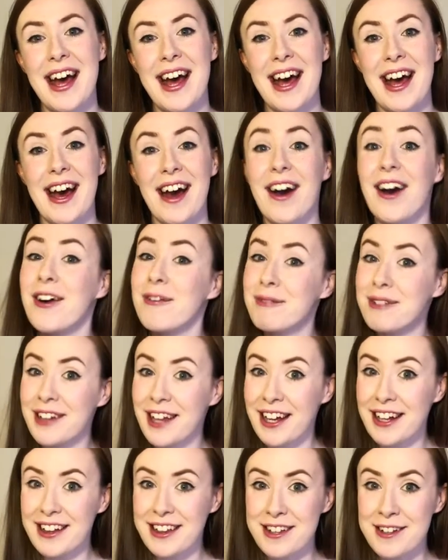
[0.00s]
I hope you
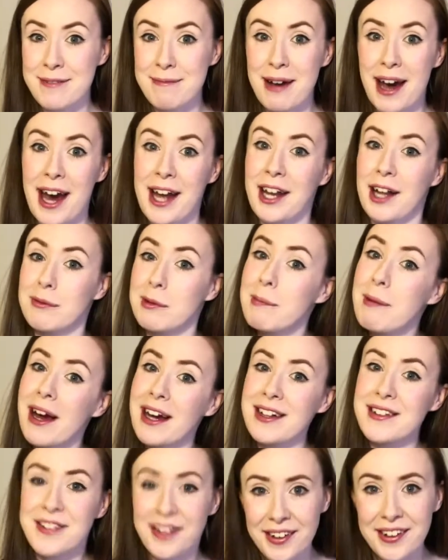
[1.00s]
liked them, and I'll be
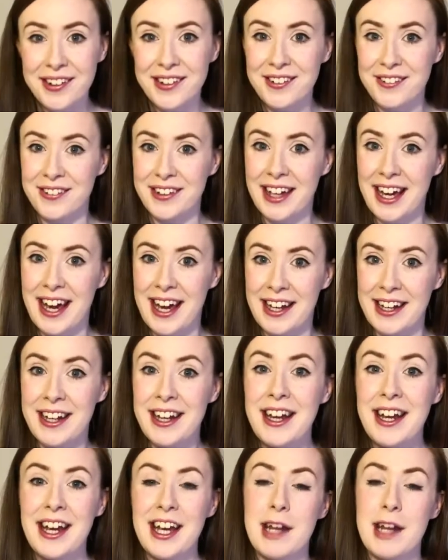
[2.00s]
back talking to you again